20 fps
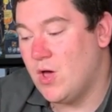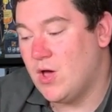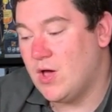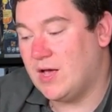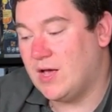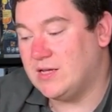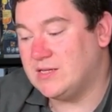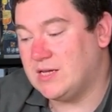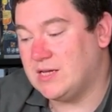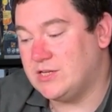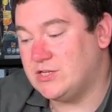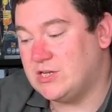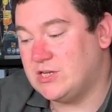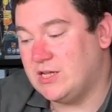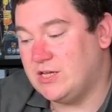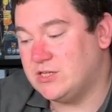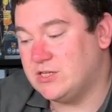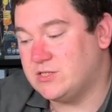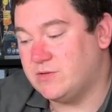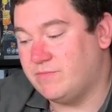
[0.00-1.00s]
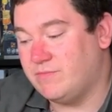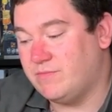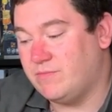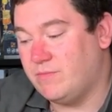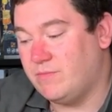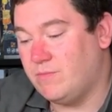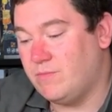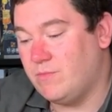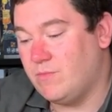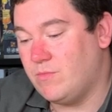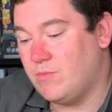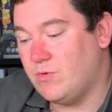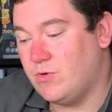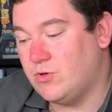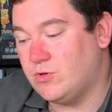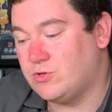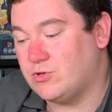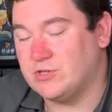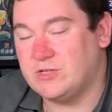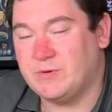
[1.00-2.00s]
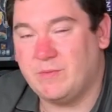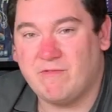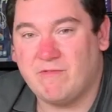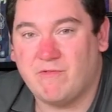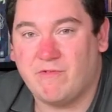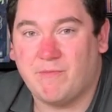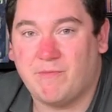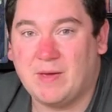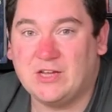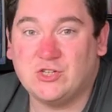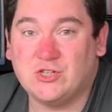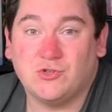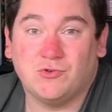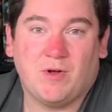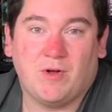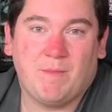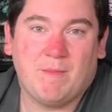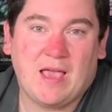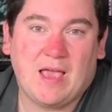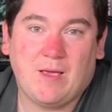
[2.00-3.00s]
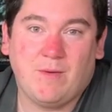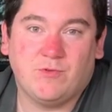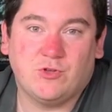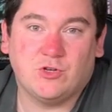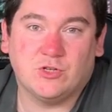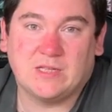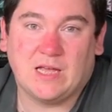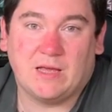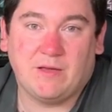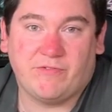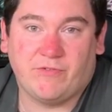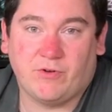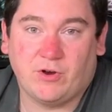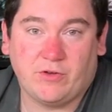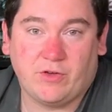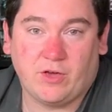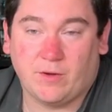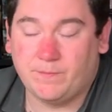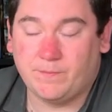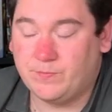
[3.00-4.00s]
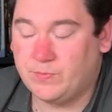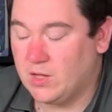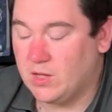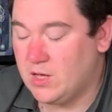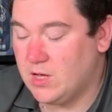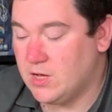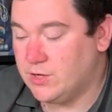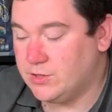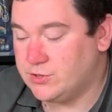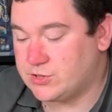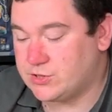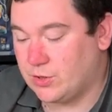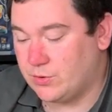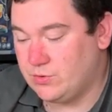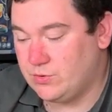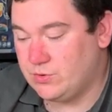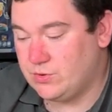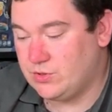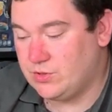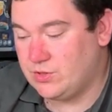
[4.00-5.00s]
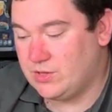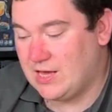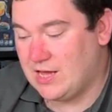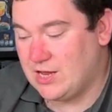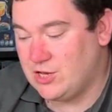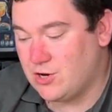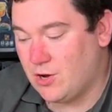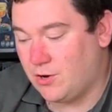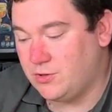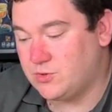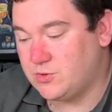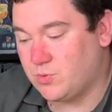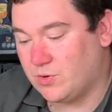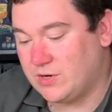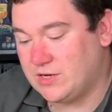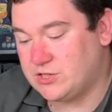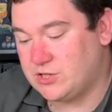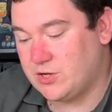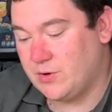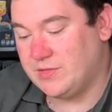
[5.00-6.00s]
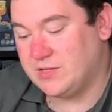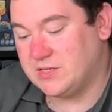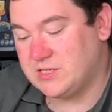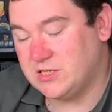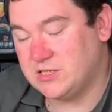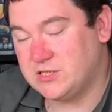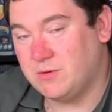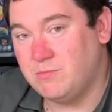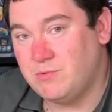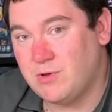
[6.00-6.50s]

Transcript: essentially some dodgy bit of information, or it may just take fun at you. So it knows what it's doing. The system